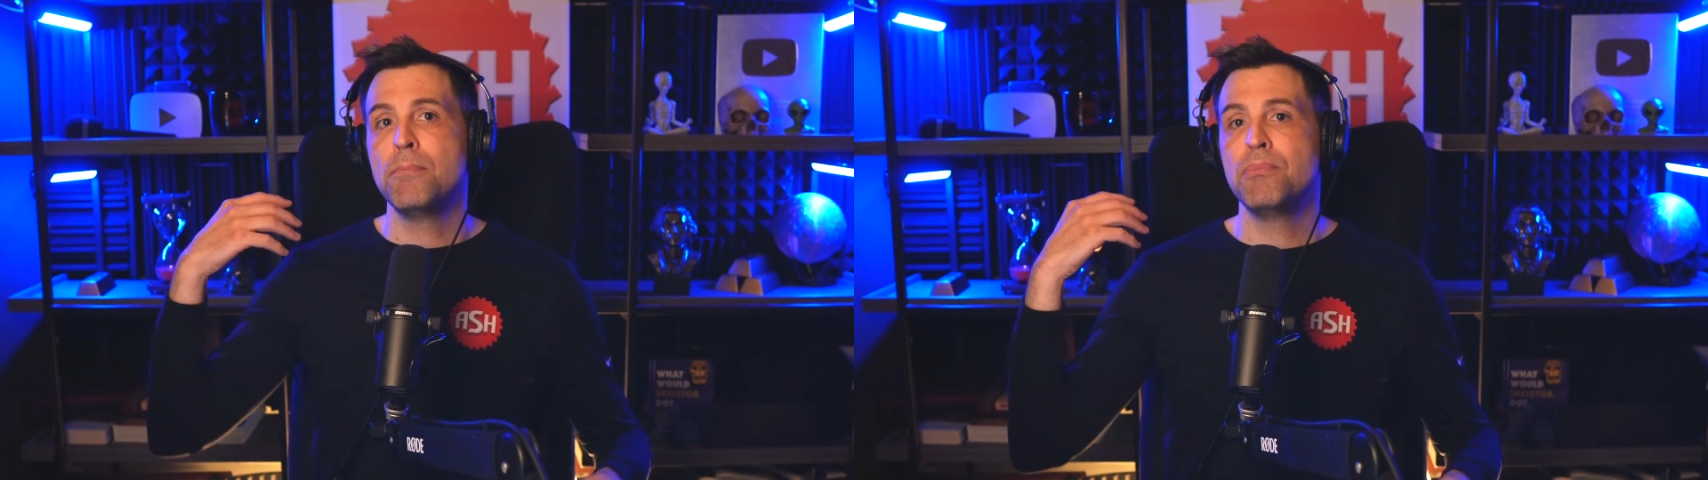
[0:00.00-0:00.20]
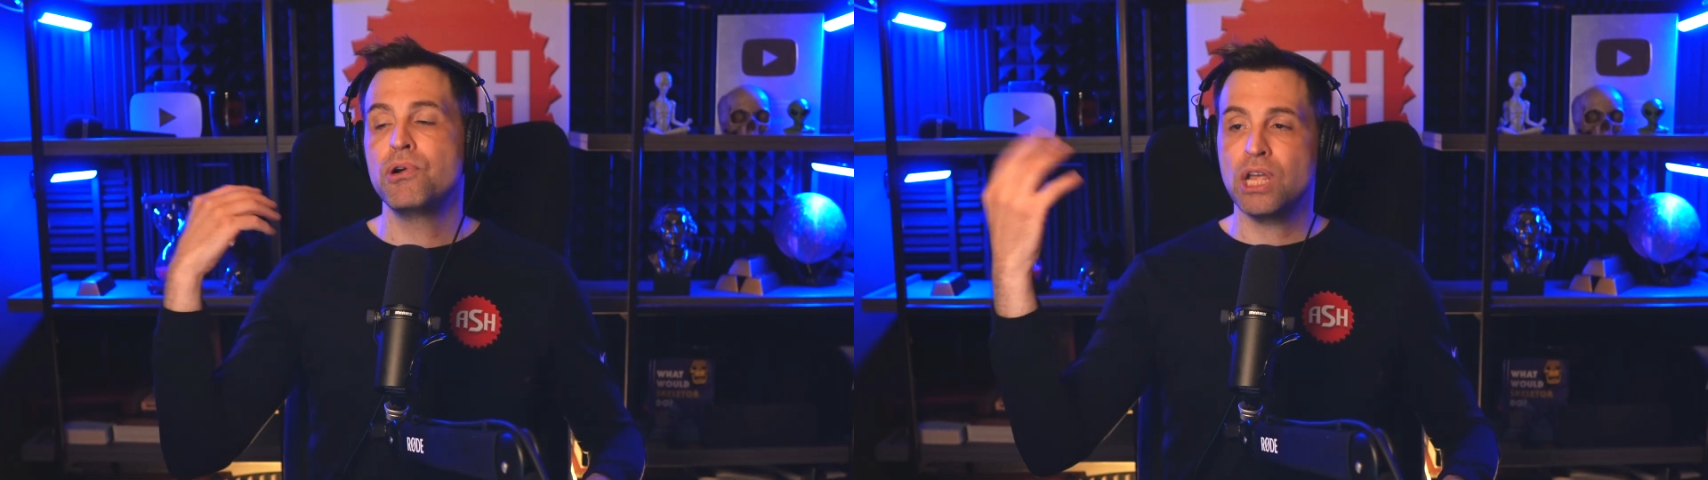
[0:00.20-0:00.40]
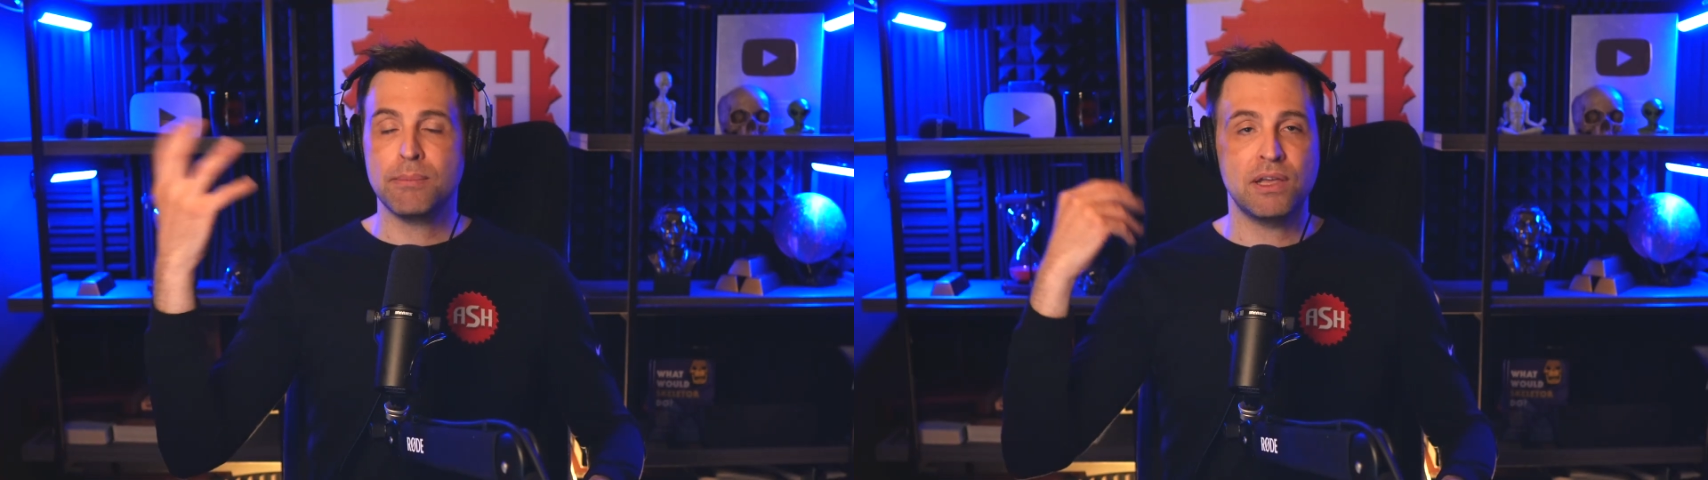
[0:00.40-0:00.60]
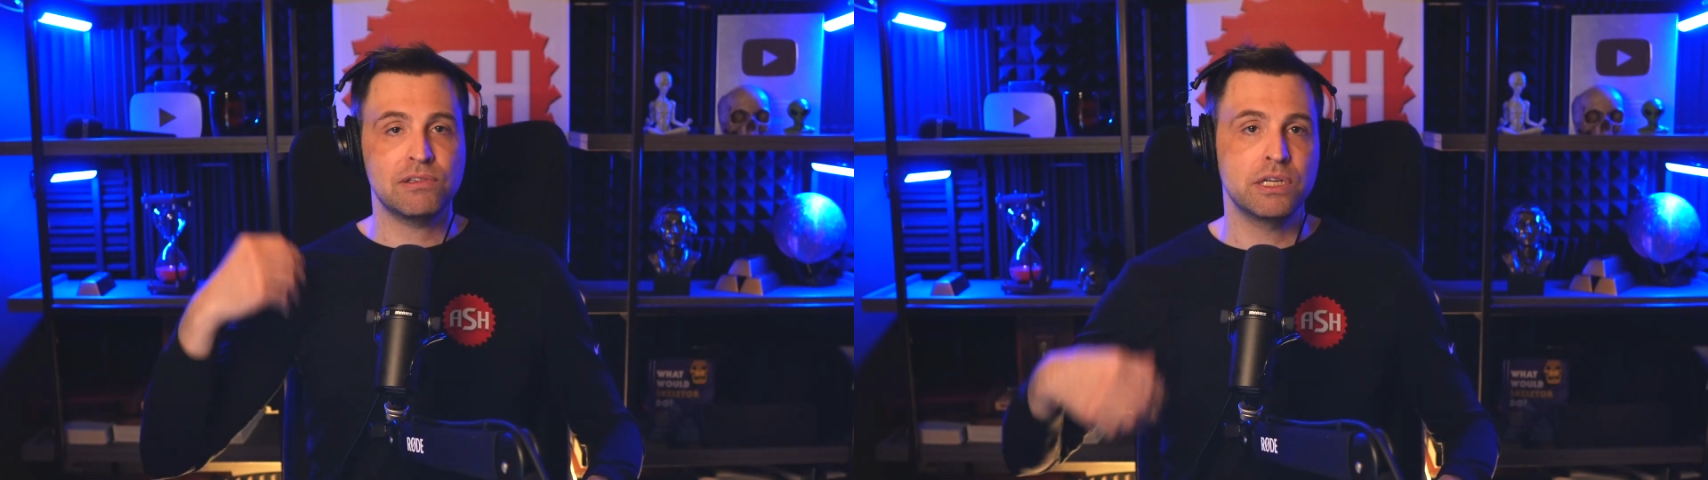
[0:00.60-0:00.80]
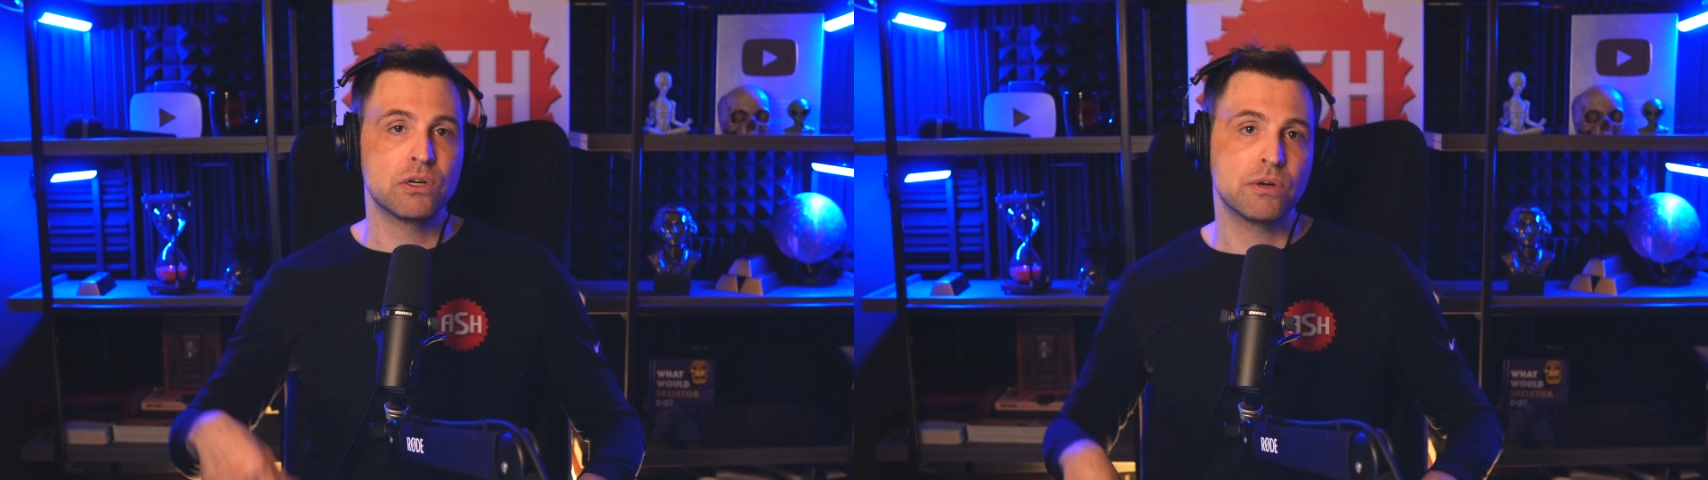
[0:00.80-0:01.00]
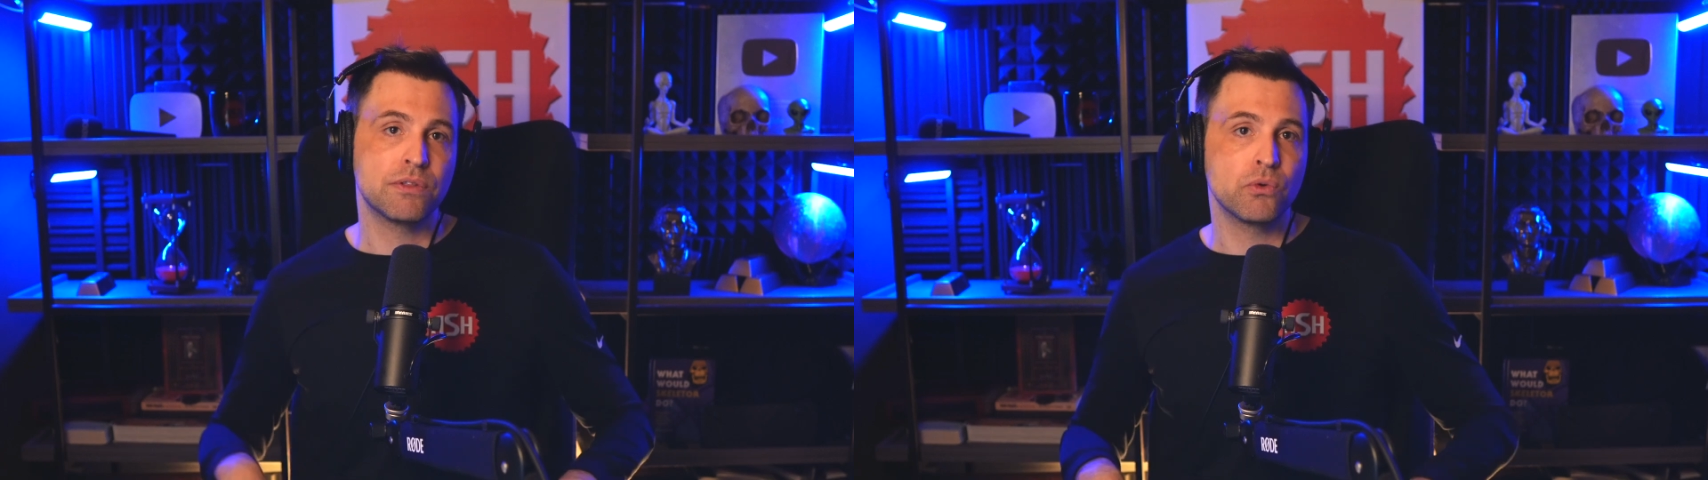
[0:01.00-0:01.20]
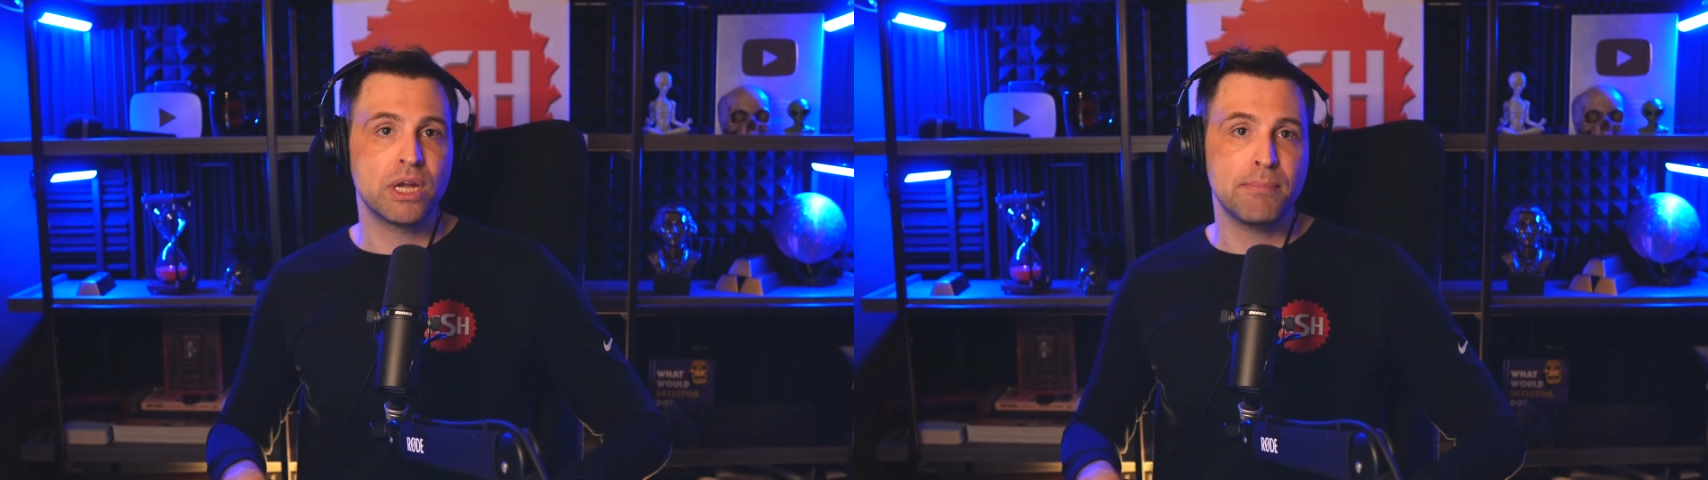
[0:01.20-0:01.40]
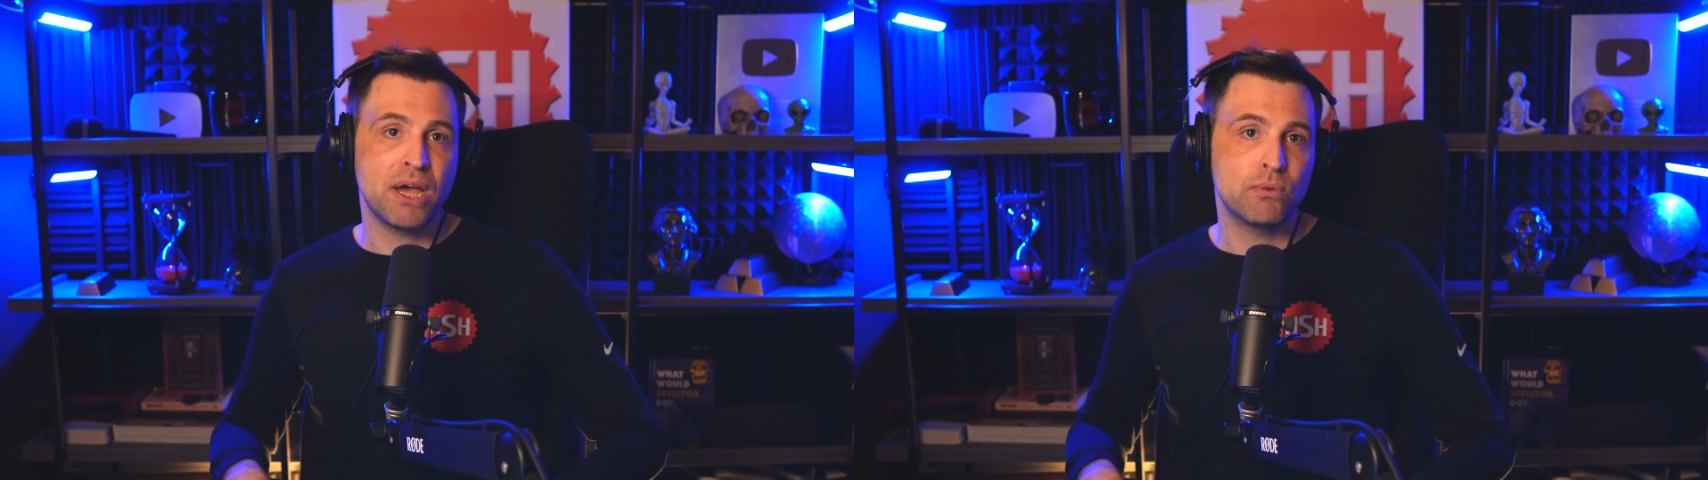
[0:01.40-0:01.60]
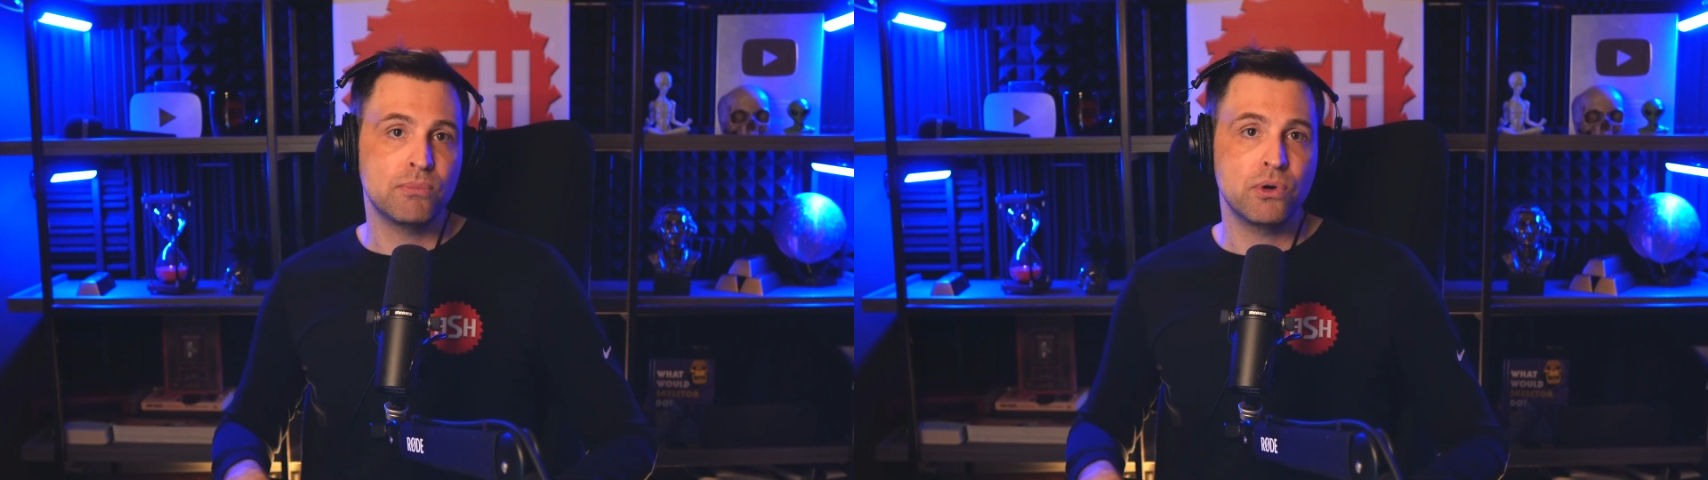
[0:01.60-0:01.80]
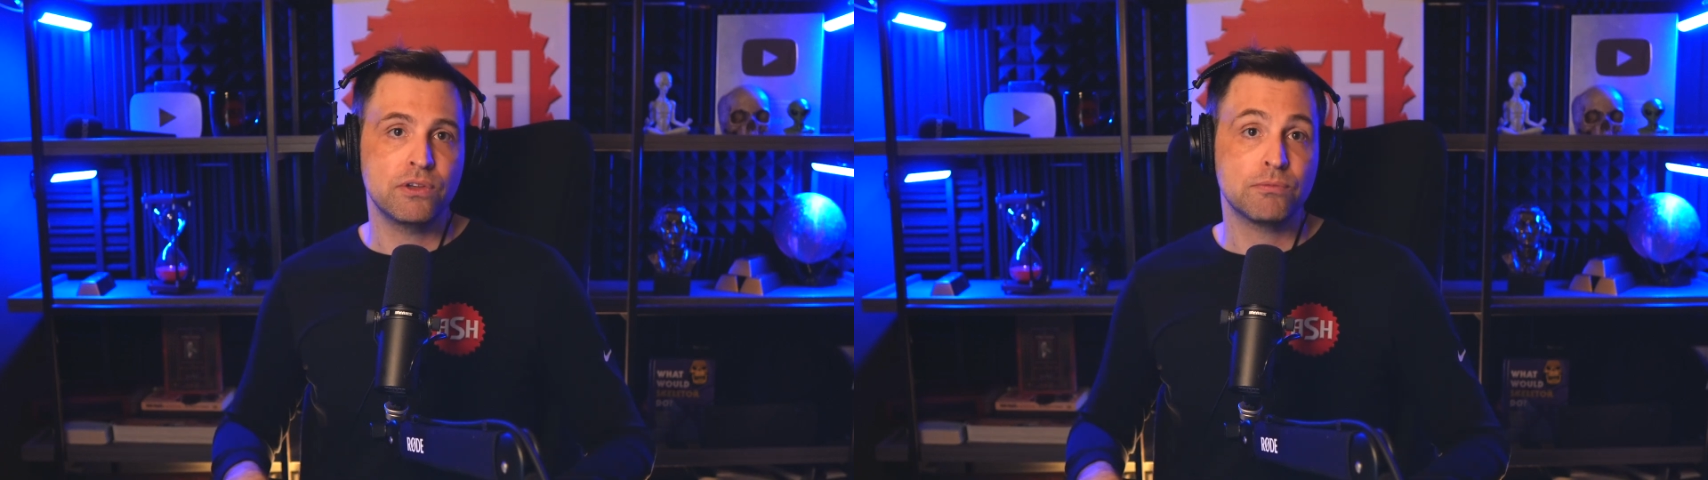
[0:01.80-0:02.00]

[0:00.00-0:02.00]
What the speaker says: putting him as leader of the Green Mountain Boys.